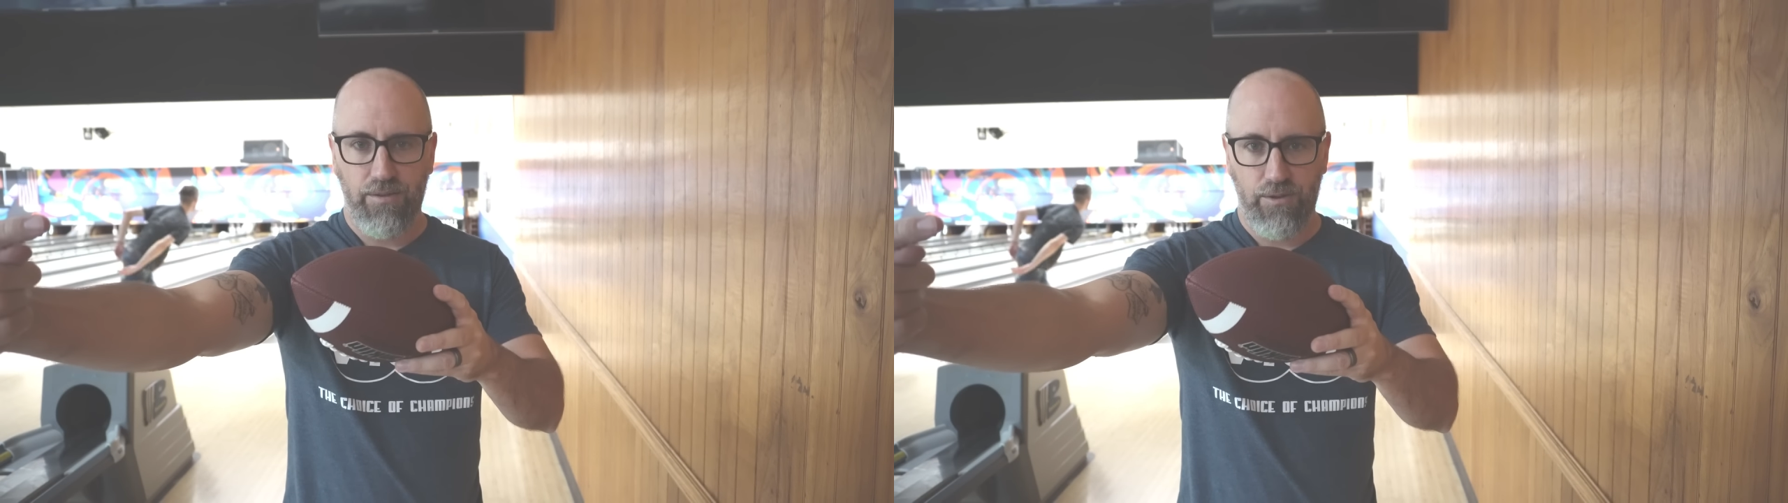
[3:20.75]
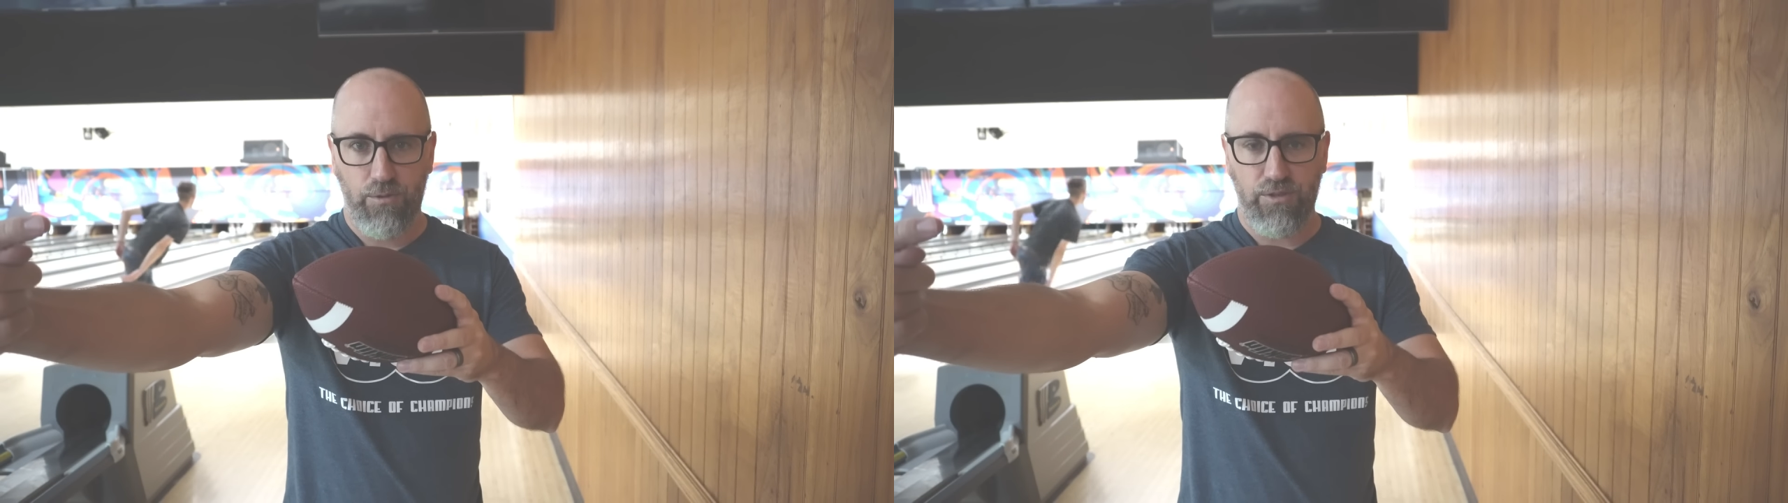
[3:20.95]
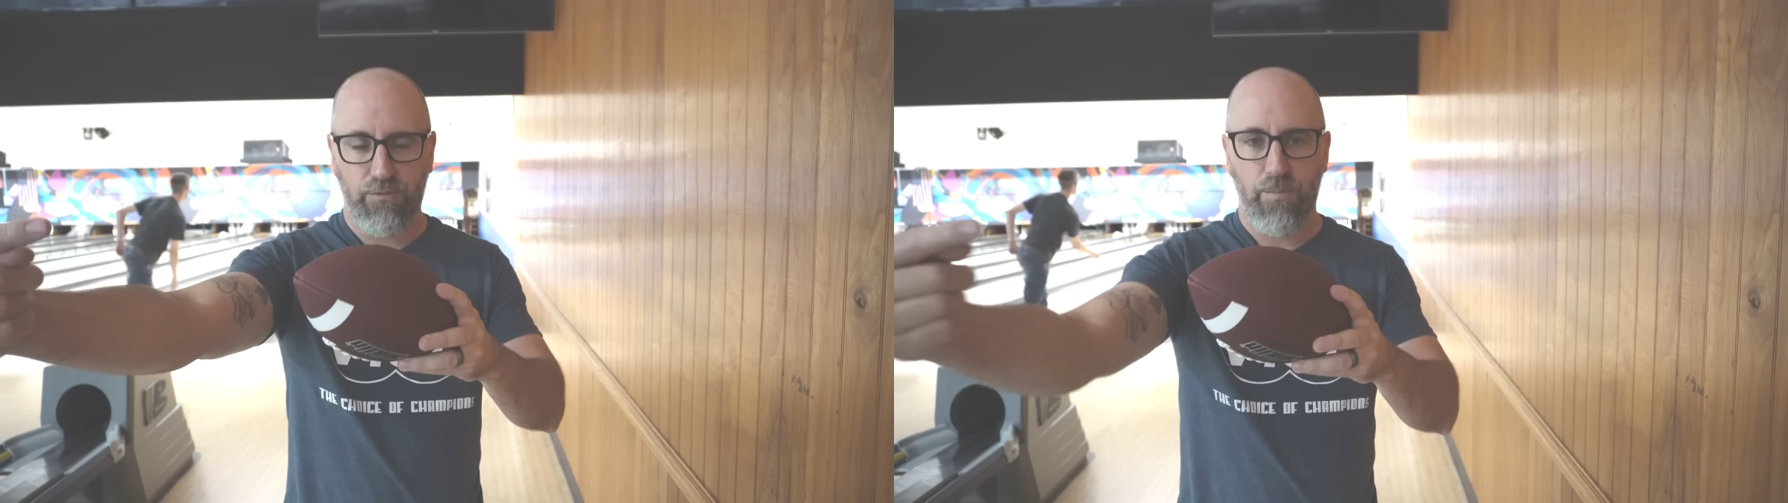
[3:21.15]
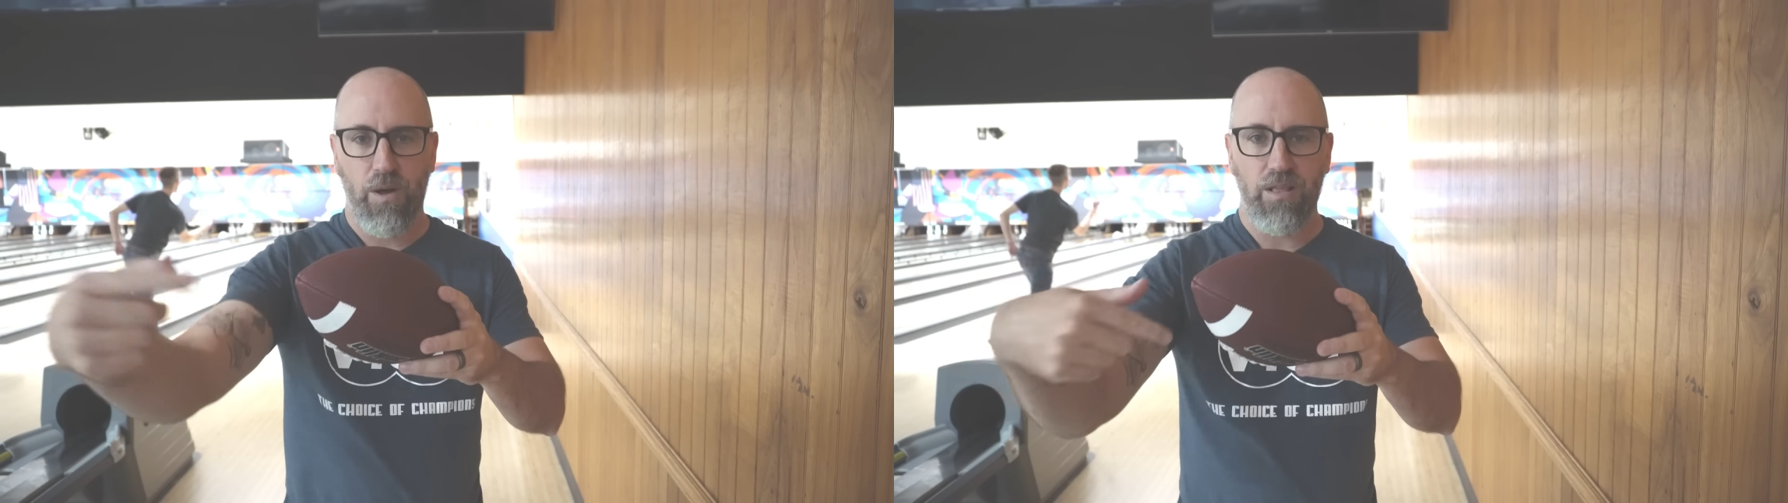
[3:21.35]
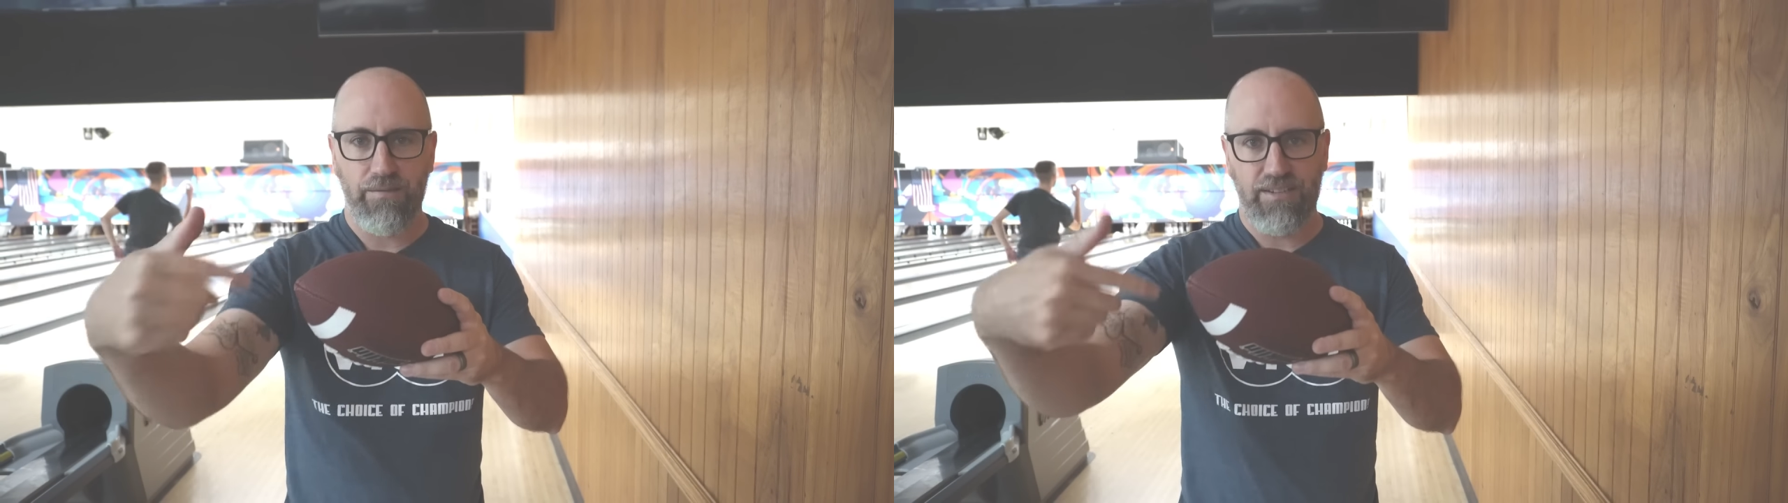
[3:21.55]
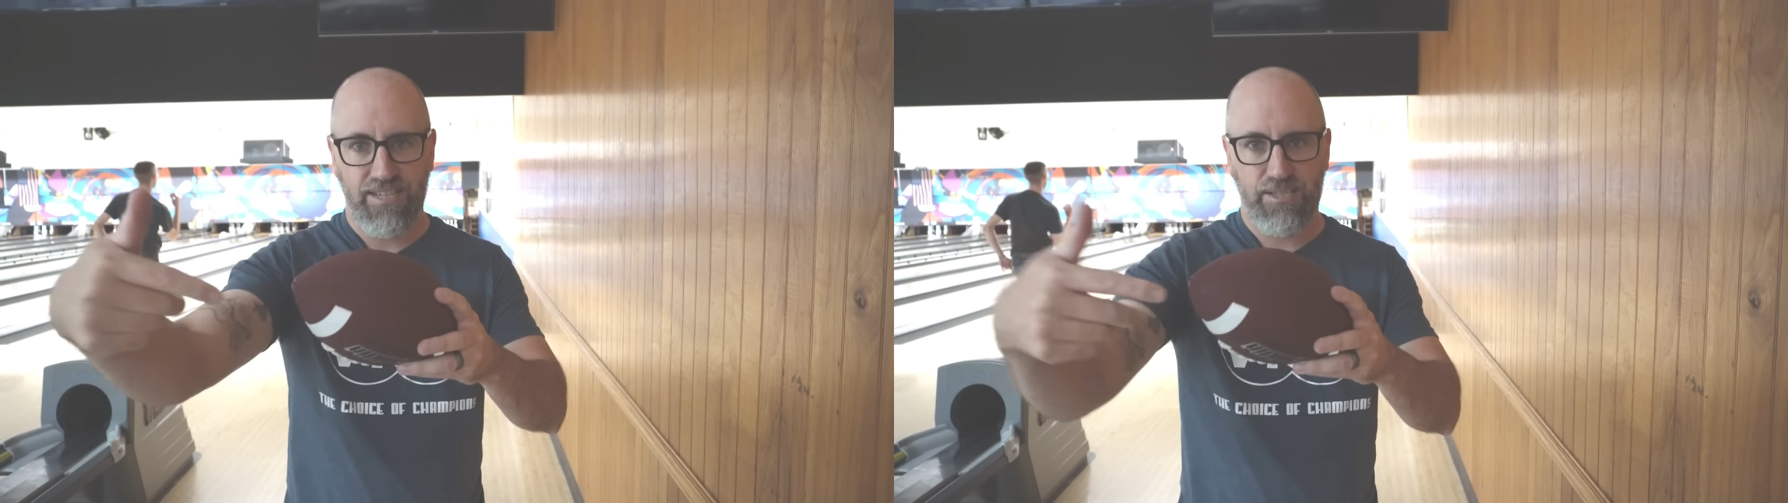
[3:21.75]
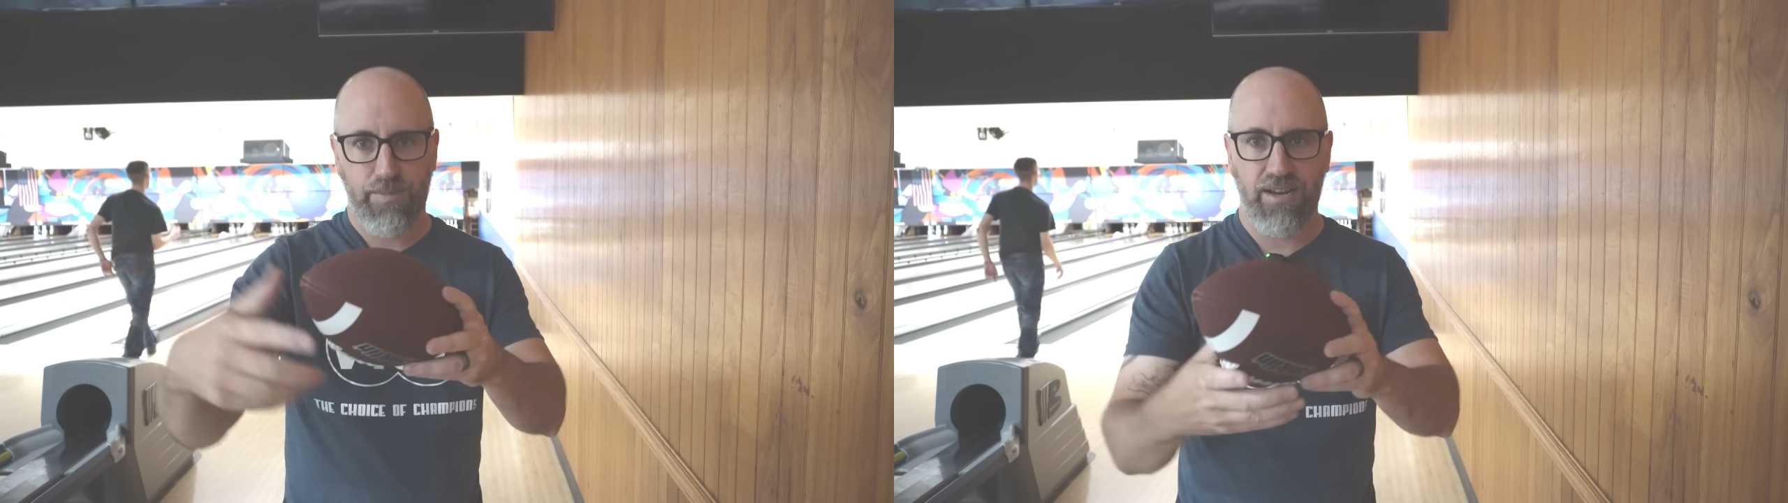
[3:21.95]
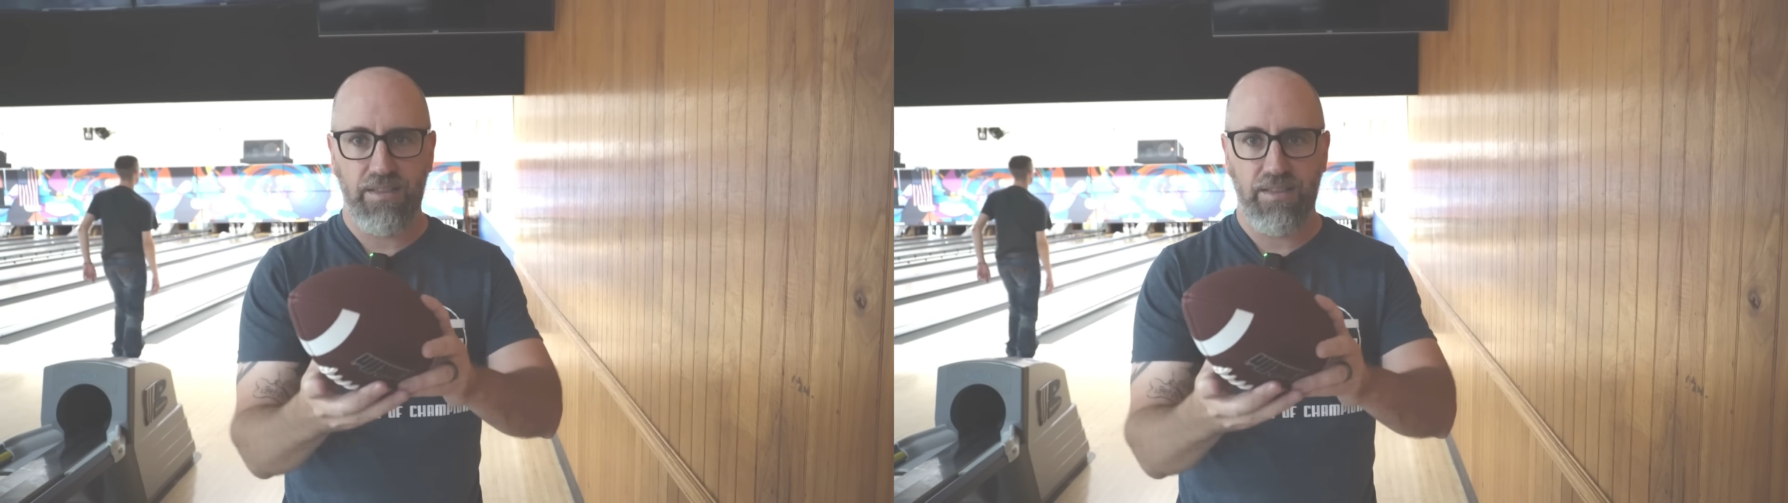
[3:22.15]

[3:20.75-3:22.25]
the nose of the football obviously spinning